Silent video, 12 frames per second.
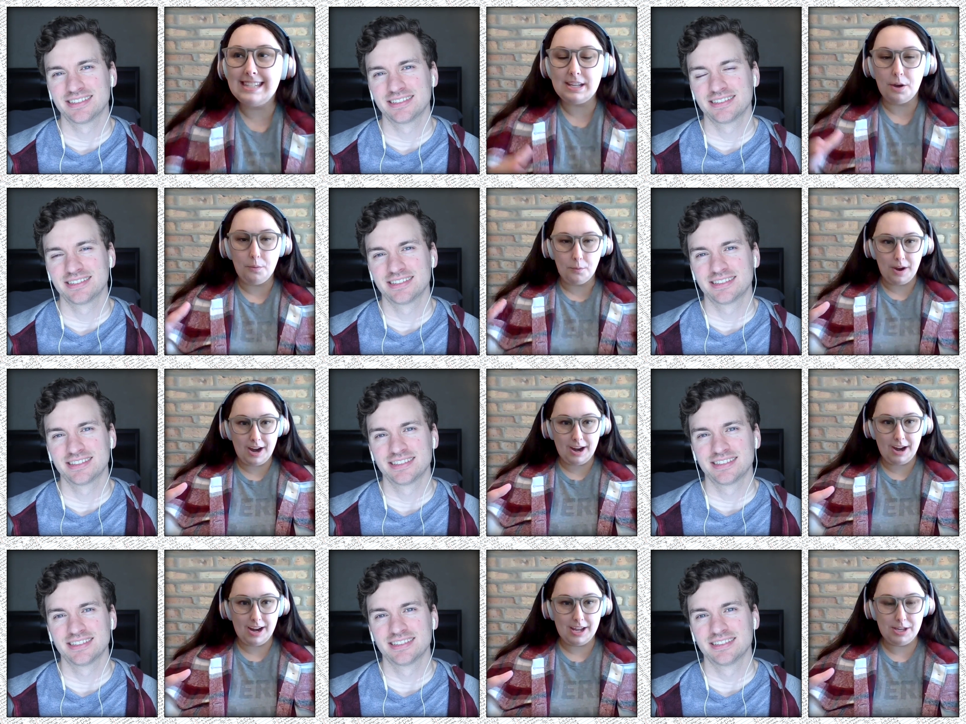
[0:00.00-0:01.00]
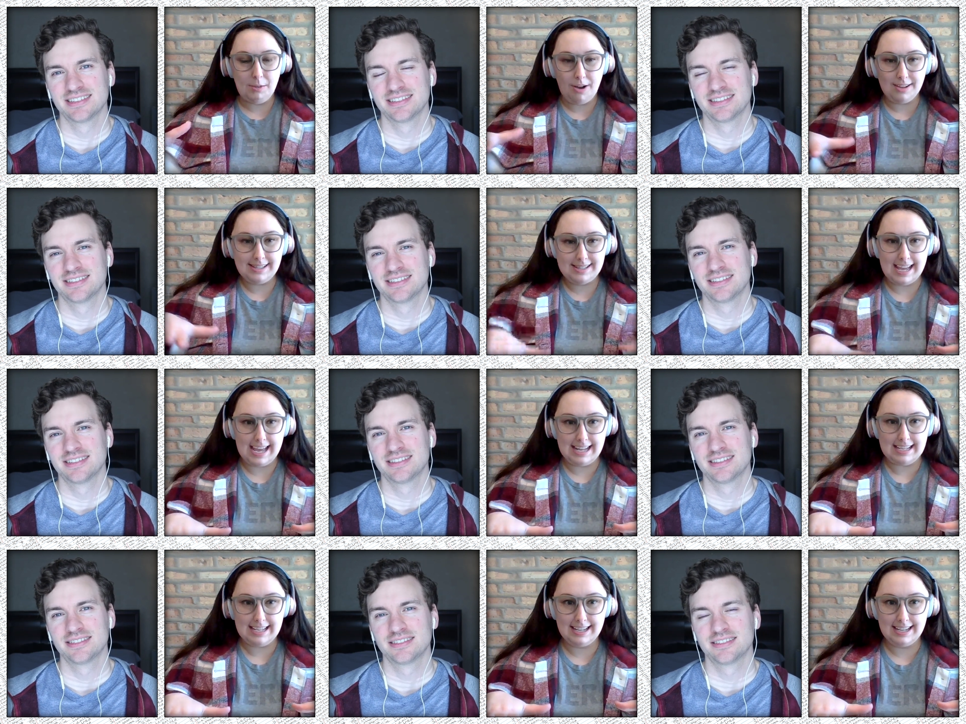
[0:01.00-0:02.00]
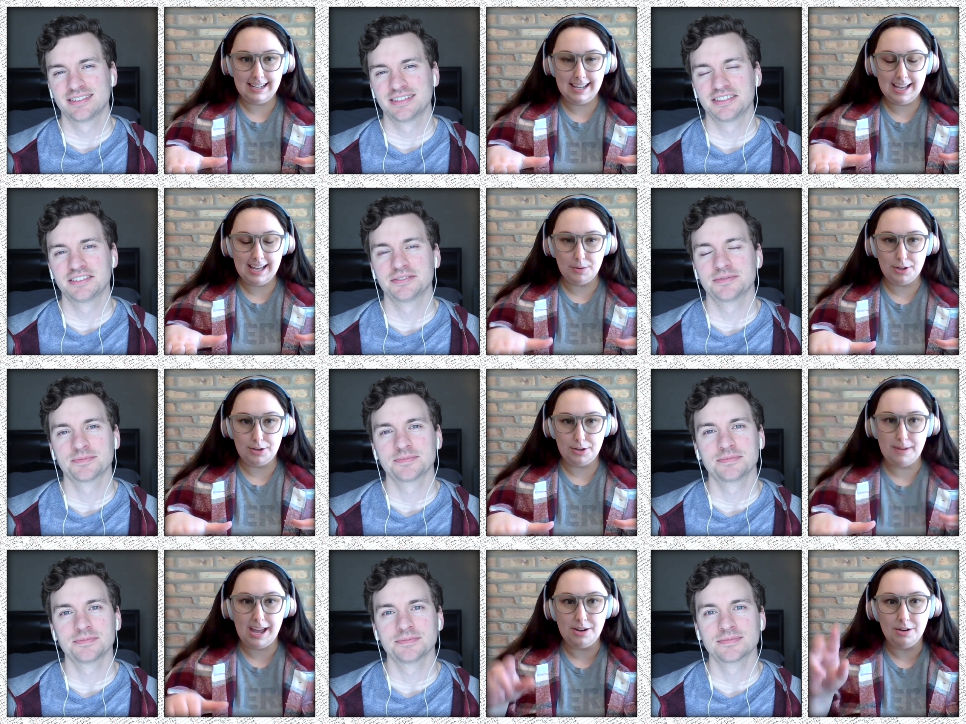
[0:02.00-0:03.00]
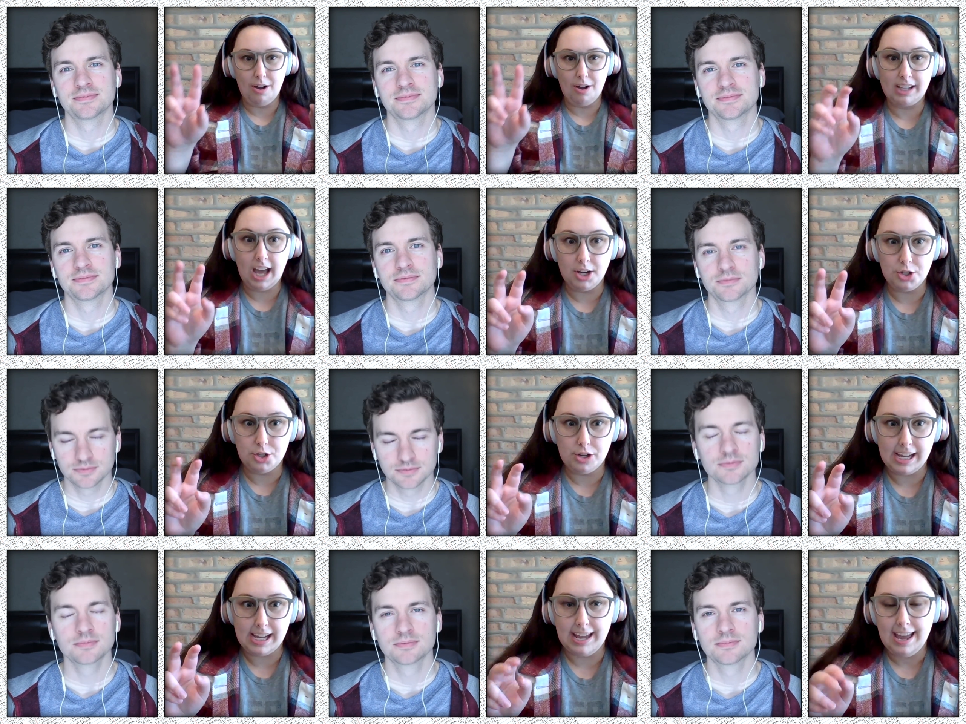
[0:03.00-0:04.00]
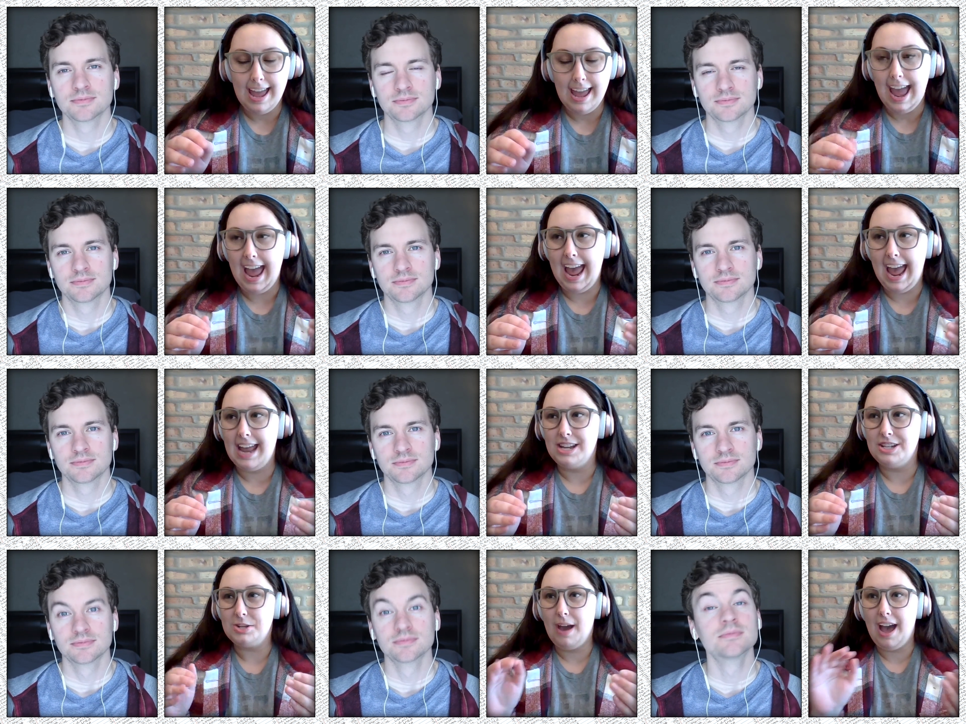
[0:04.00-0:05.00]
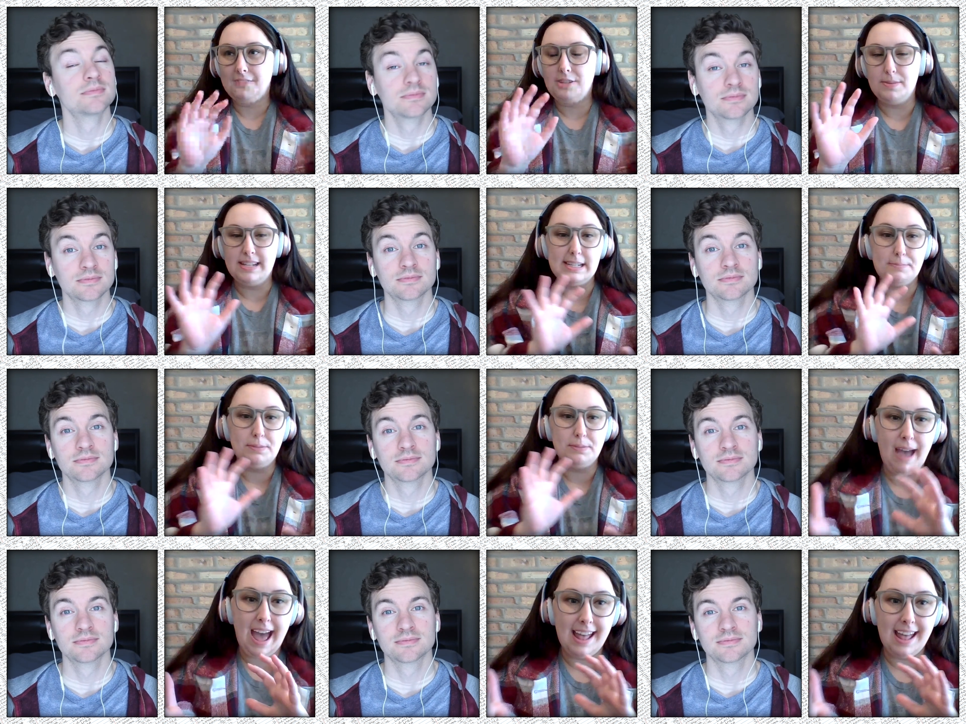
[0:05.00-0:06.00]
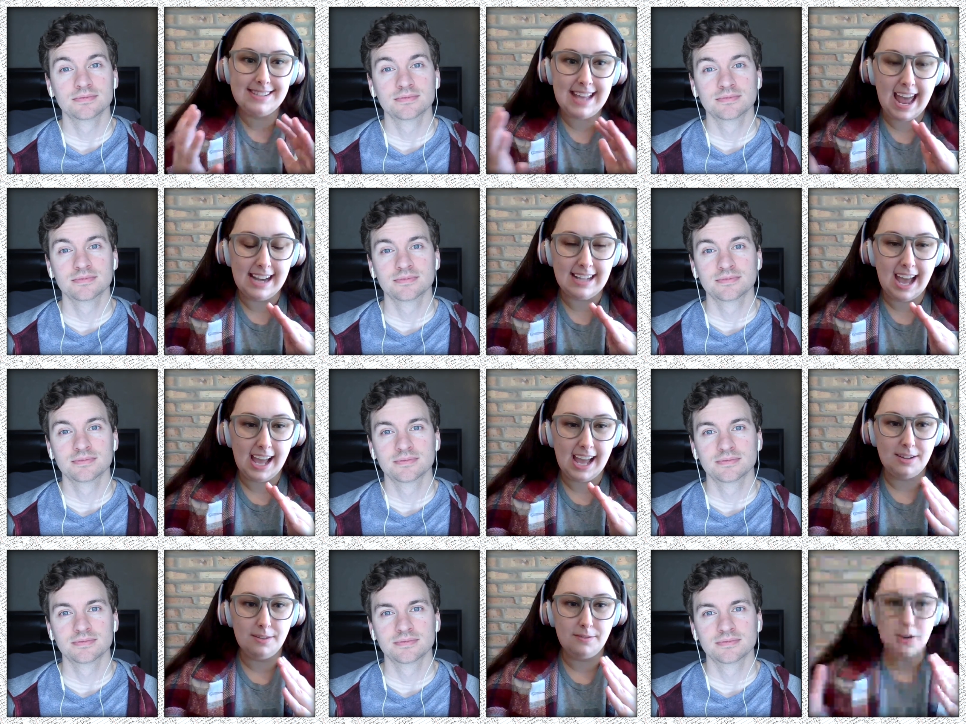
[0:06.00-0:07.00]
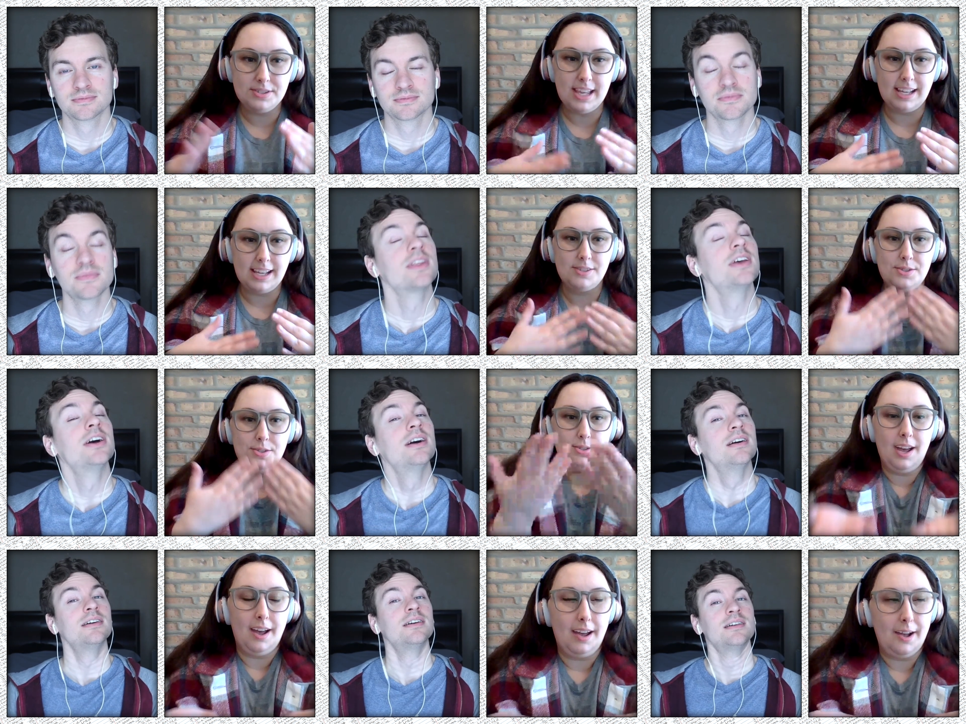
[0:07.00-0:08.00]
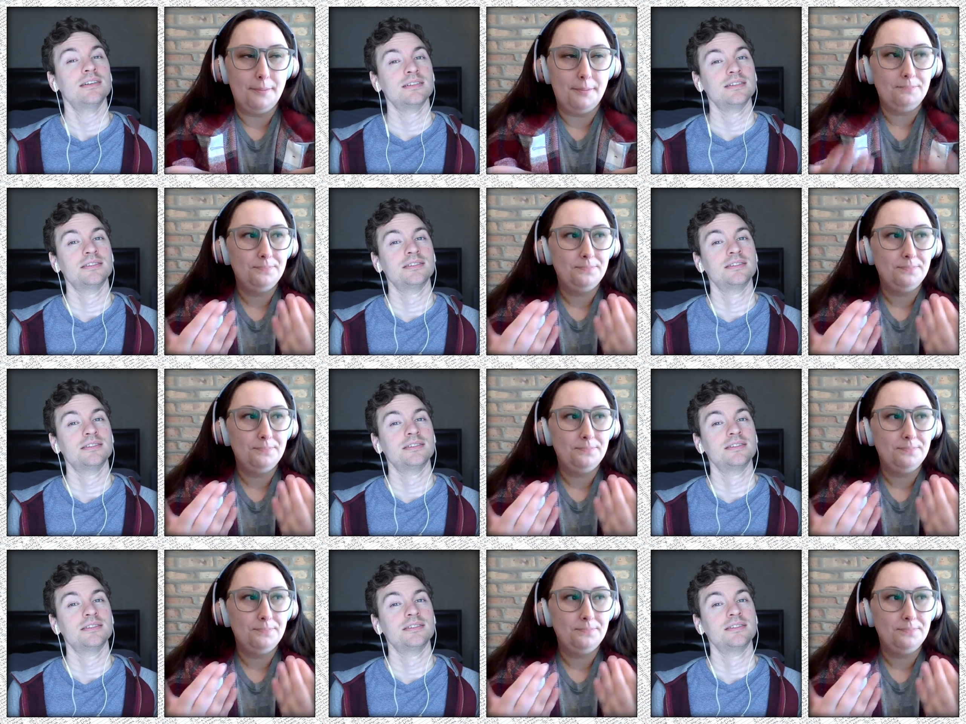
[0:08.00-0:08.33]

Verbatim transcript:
Speaker 1: is where you all sit in a room and you're all a country and you have to be diplomats and kind of there's like a uh,